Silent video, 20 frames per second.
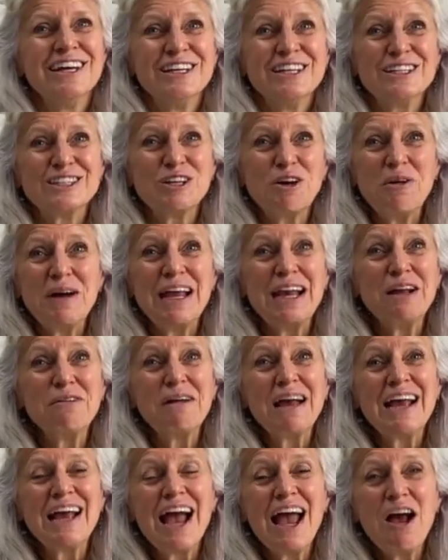So
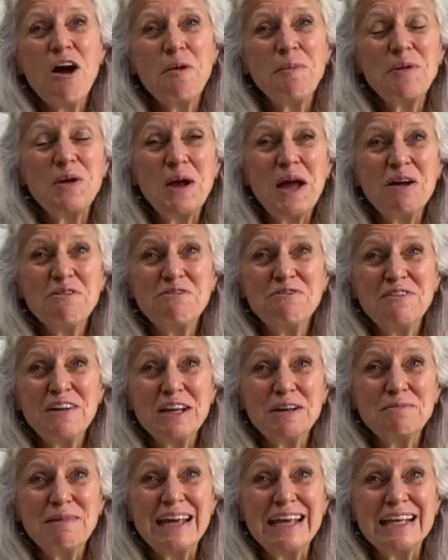anyway, I hope you have
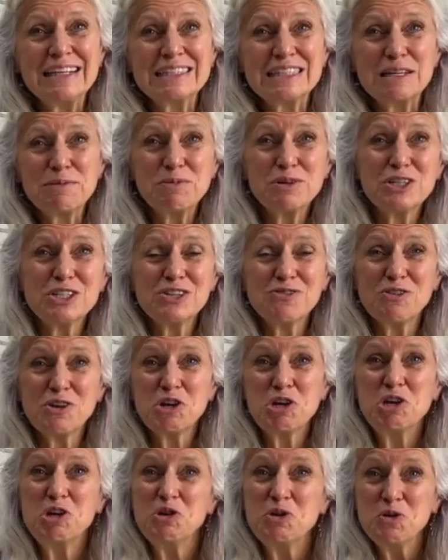fun making slippers for
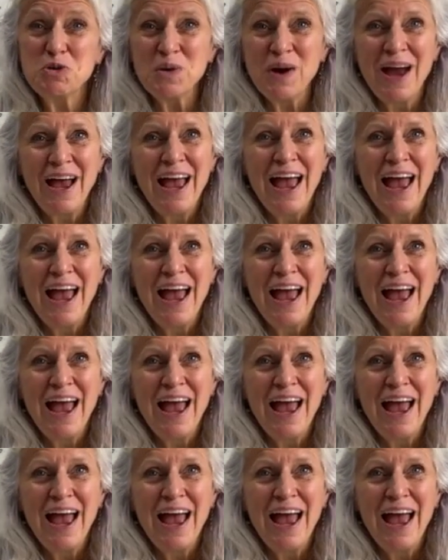you